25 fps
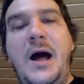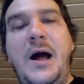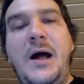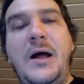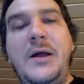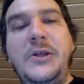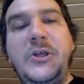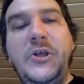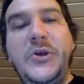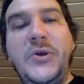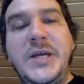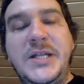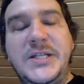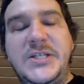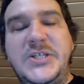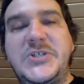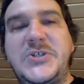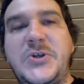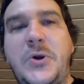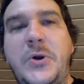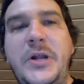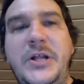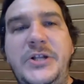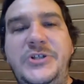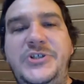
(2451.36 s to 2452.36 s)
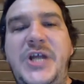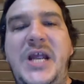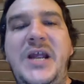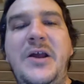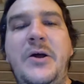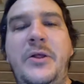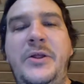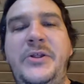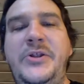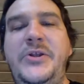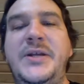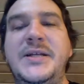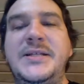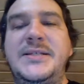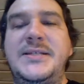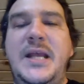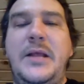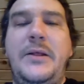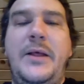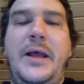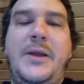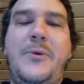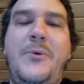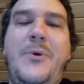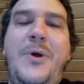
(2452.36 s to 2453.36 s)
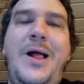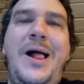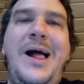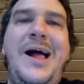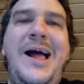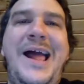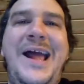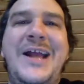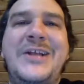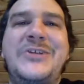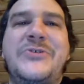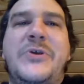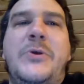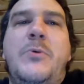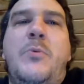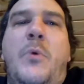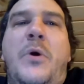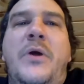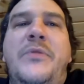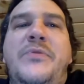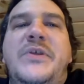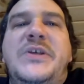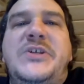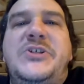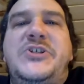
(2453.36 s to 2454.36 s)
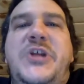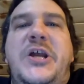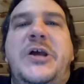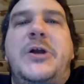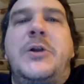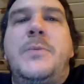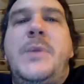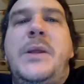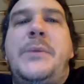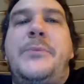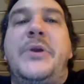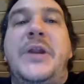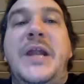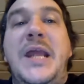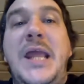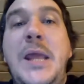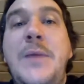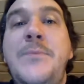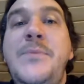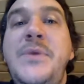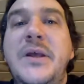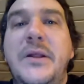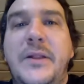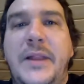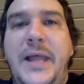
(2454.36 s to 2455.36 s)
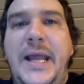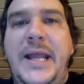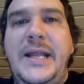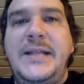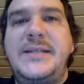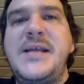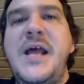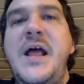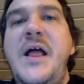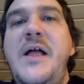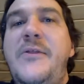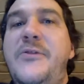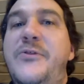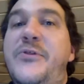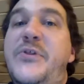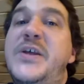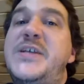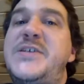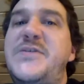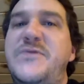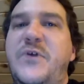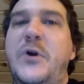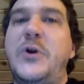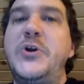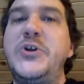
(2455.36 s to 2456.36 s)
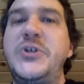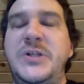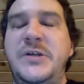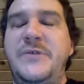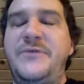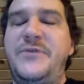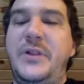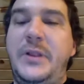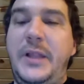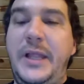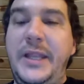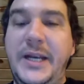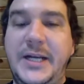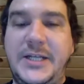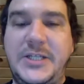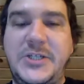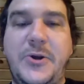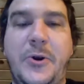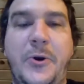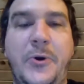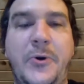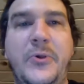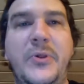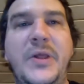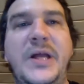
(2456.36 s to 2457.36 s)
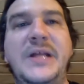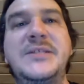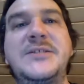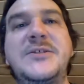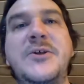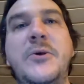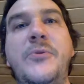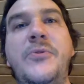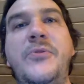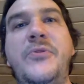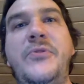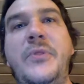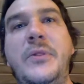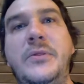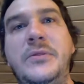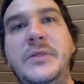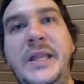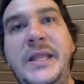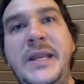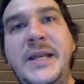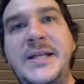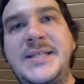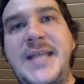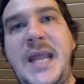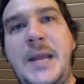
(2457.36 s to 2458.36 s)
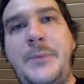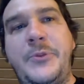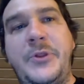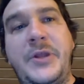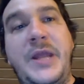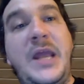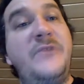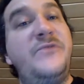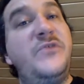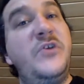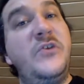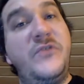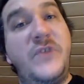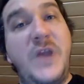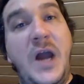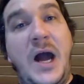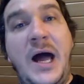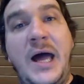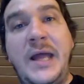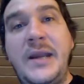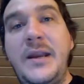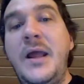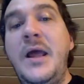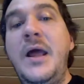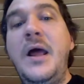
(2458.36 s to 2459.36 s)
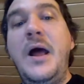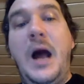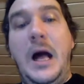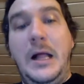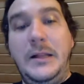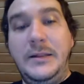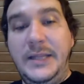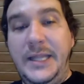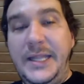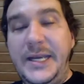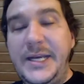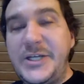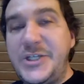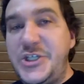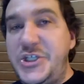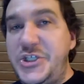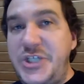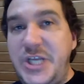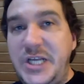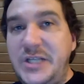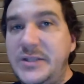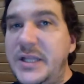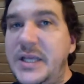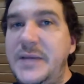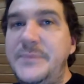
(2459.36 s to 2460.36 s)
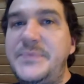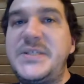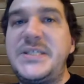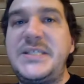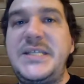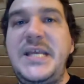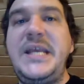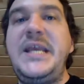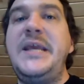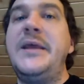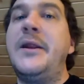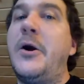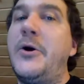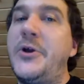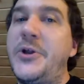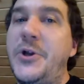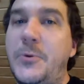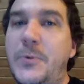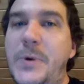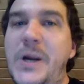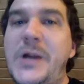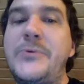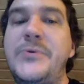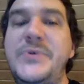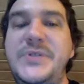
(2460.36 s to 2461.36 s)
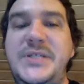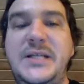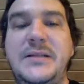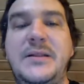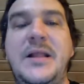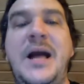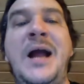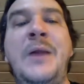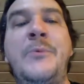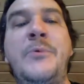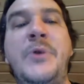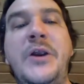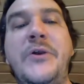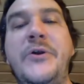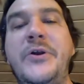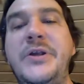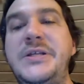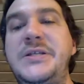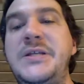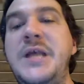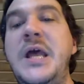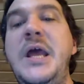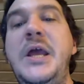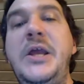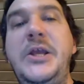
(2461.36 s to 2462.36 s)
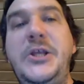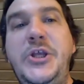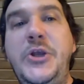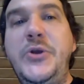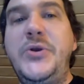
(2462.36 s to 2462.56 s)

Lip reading: you can start a jail and you can say like, well, I actually want this jail to be able to emulate this version of the Linux kernel. And so Linux if you've got a Linux glibc and all your requisite libraries, you